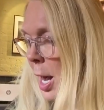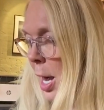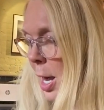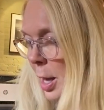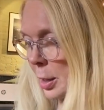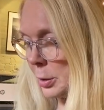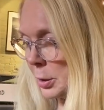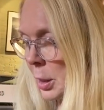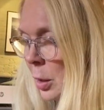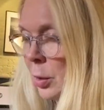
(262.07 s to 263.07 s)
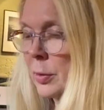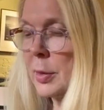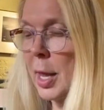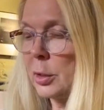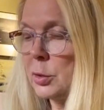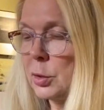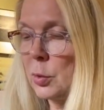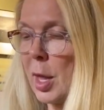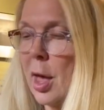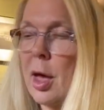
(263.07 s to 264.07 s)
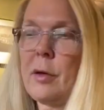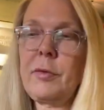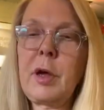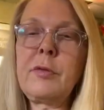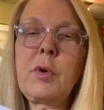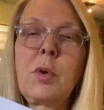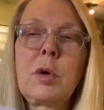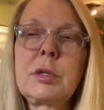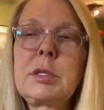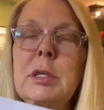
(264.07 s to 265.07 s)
And next you have, of course, the